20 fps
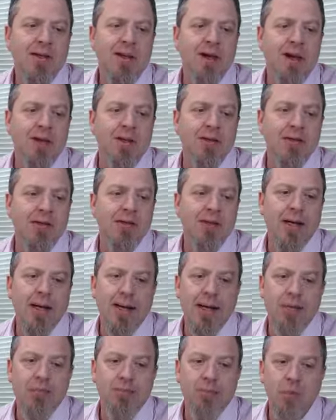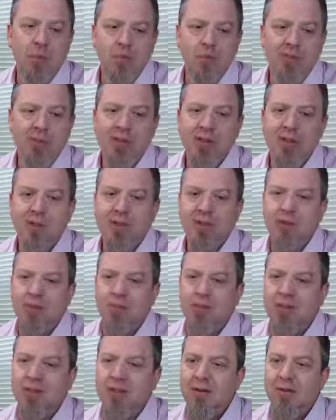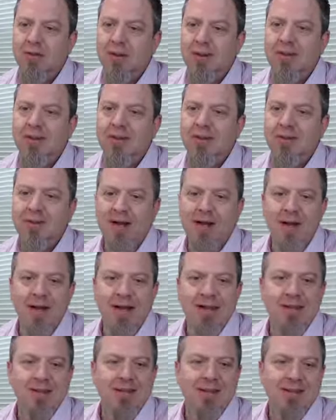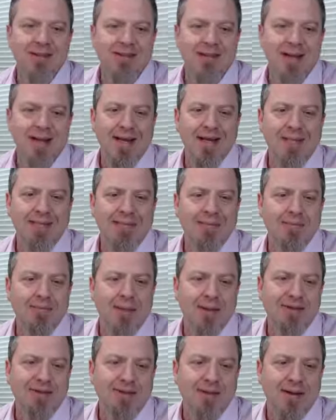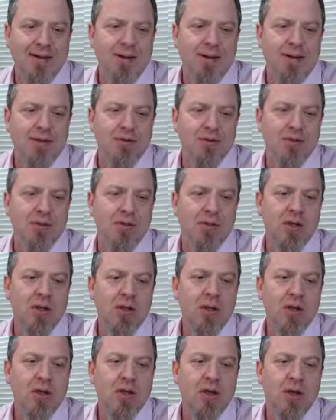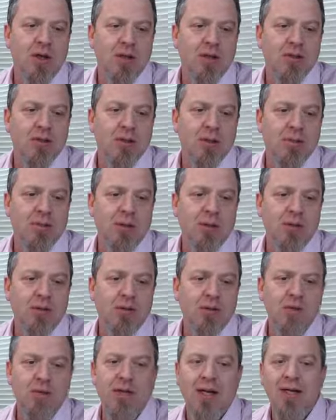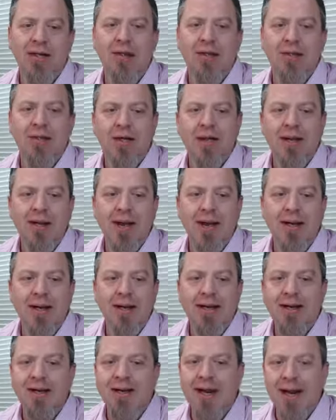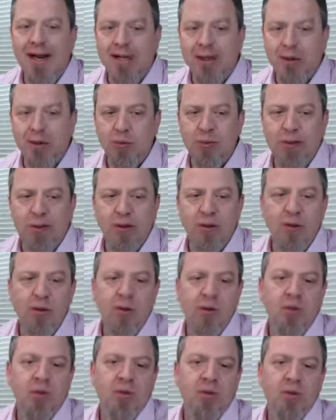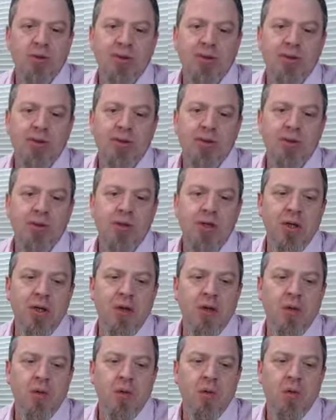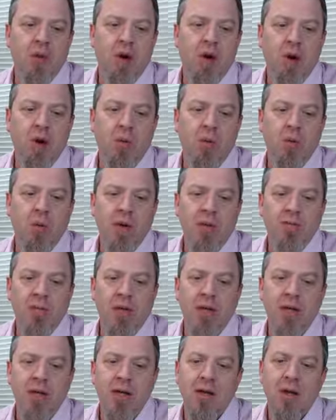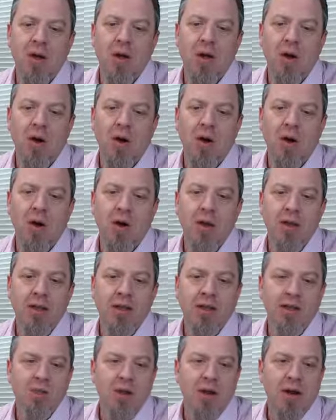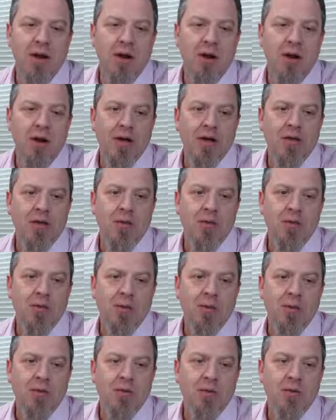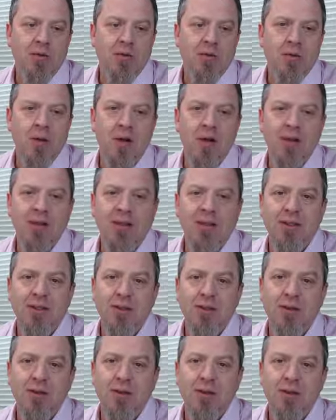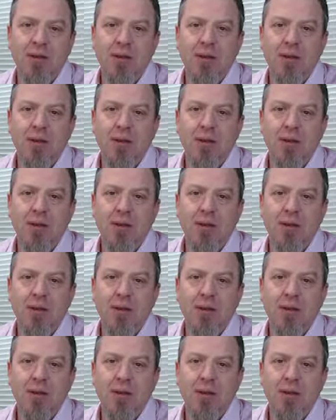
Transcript: I can look at postings, specifically times and dates and best times to post. I can look at engagement, which lets me know what media is my audience really responding to.